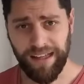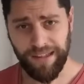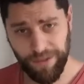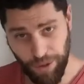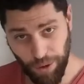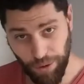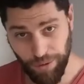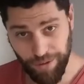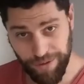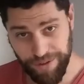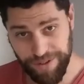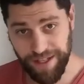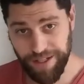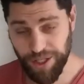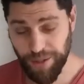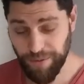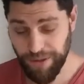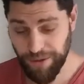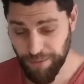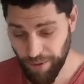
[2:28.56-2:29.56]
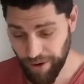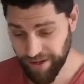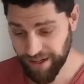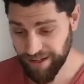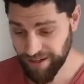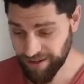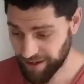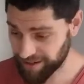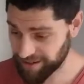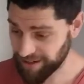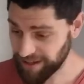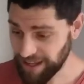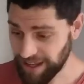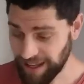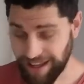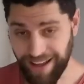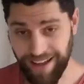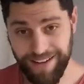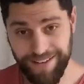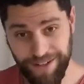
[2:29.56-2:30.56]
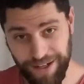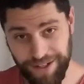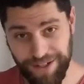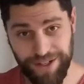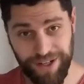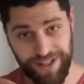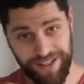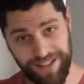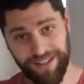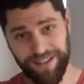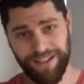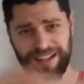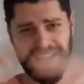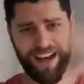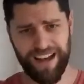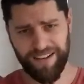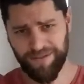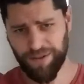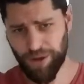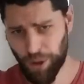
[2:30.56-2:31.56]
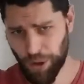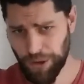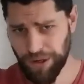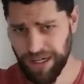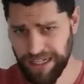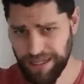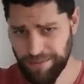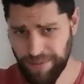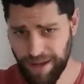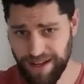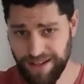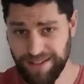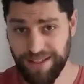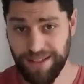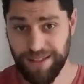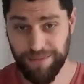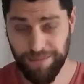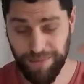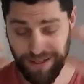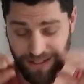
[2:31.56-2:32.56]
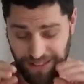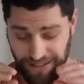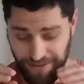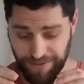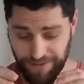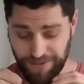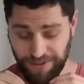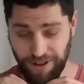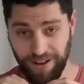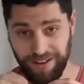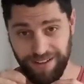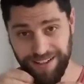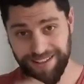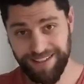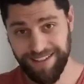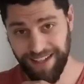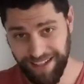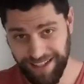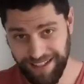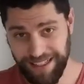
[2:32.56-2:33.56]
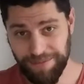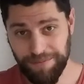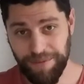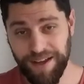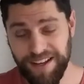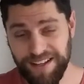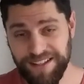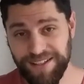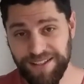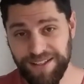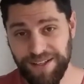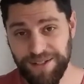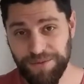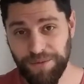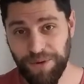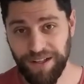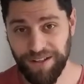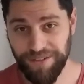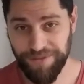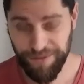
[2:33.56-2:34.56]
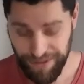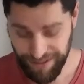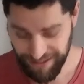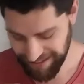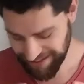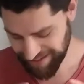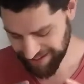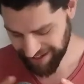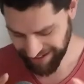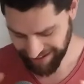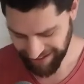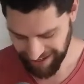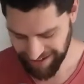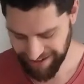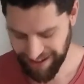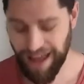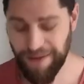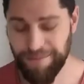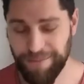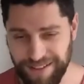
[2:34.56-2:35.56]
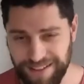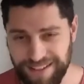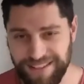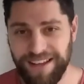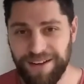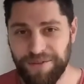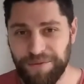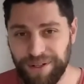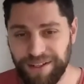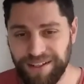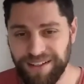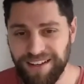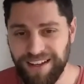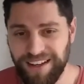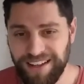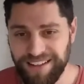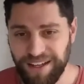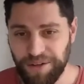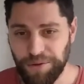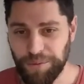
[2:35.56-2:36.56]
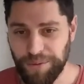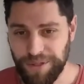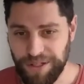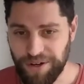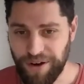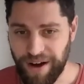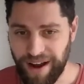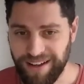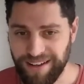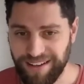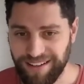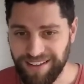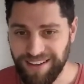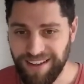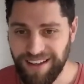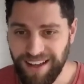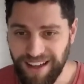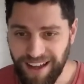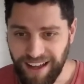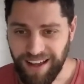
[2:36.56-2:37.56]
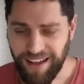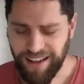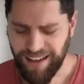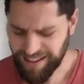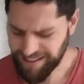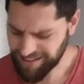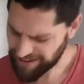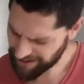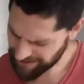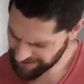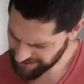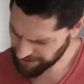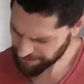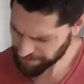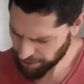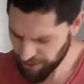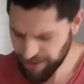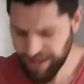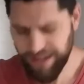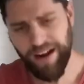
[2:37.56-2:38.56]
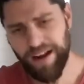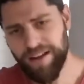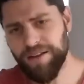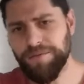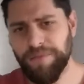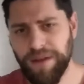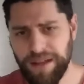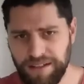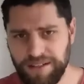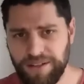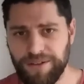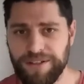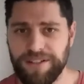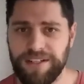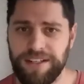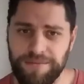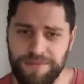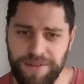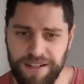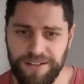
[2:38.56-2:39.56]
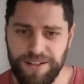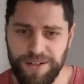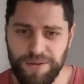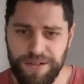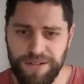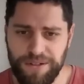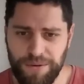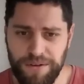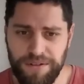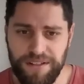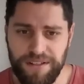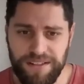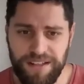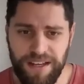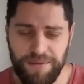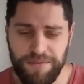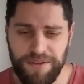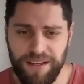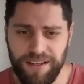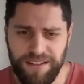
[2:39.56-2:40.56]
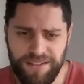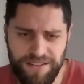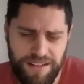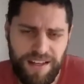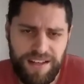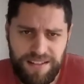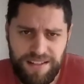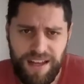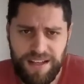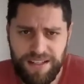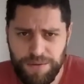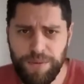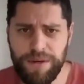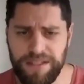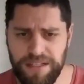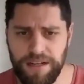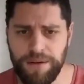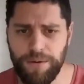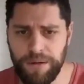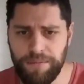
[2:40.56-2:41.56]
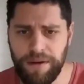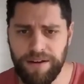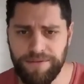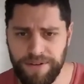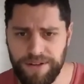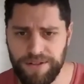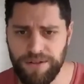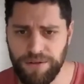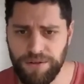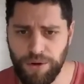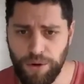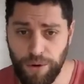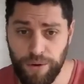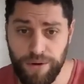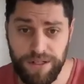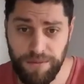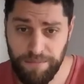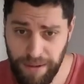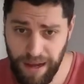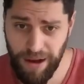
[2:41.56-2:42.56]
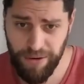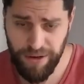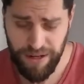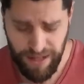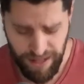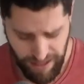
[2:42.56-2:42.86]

goals that you'll be working on, not just on a kind of quarterly basis, but even on a daily basis as well, with these like kind of habits that we'll be tracking and supporting other men in your team then to be doing the same thing. So that's basically what Maniphesto Core is about.